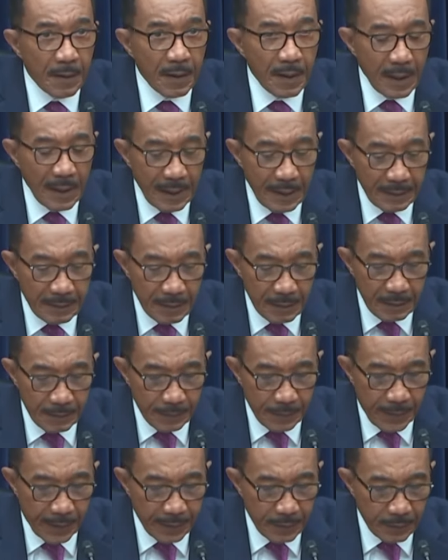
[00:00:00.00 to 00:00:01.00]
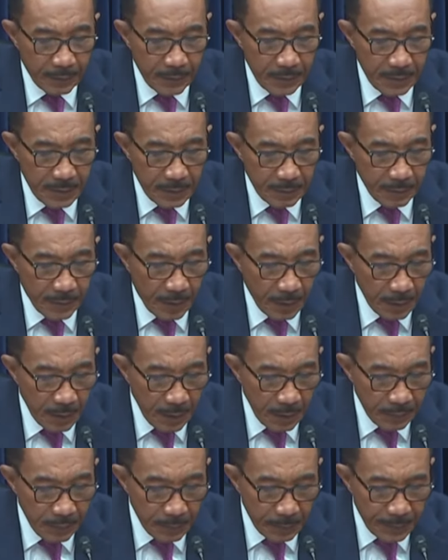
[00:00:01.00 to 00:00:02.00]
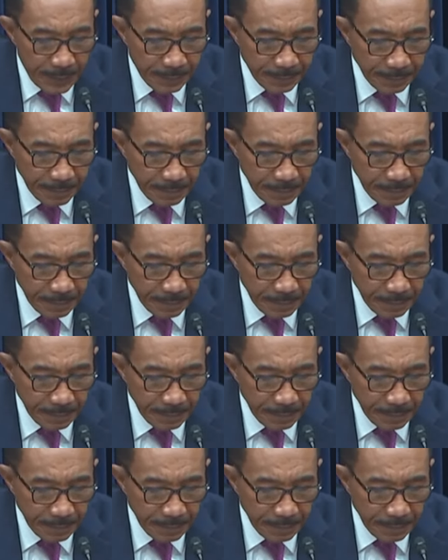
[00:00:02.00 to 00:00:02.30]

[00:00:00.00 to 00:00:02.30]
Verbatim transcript: and the effectiveness of our government.